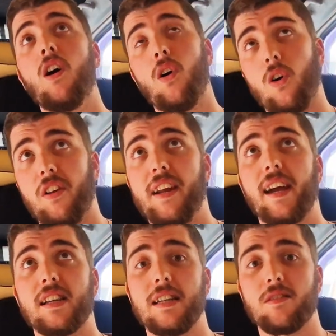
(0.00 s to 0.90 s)
all the
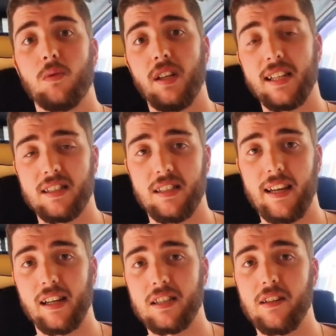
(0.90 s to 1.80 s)
negatives will link to the
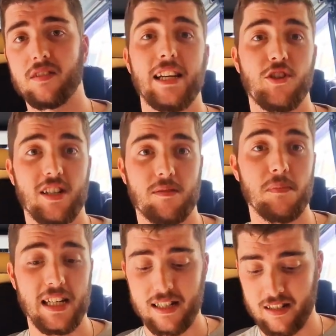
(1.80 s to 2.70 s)
negatives. It just
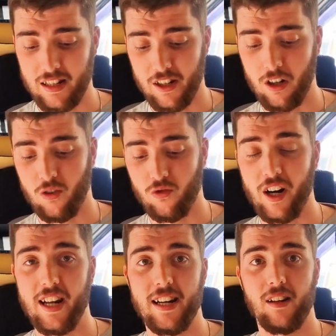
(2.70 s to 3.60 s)
means that you're not
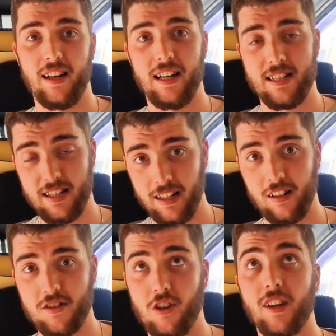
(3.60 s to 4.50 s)
running a
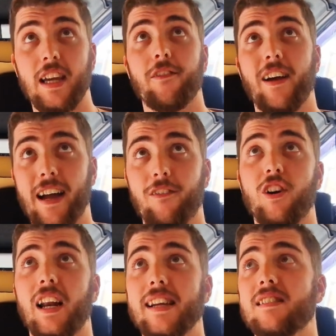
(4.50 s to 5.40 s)
single circuit for
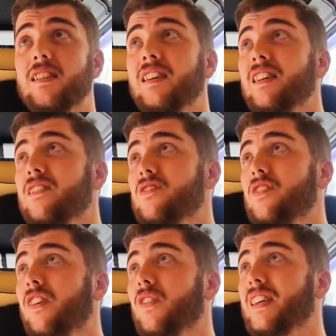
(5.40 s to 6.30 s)
every light.
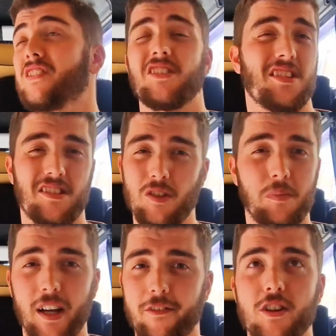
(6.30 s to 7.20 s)
So it's just a
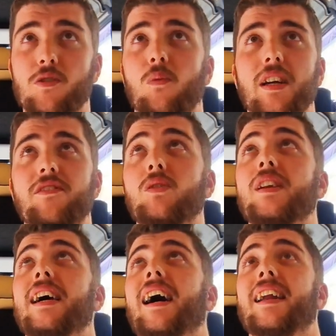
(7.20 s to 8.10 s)
super efficient way of
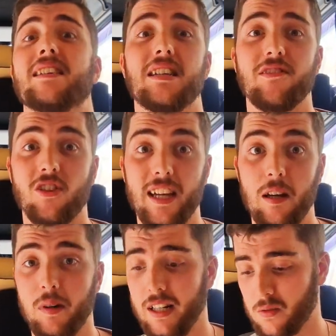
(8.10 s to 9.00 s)
doing it, and it saves on cabling as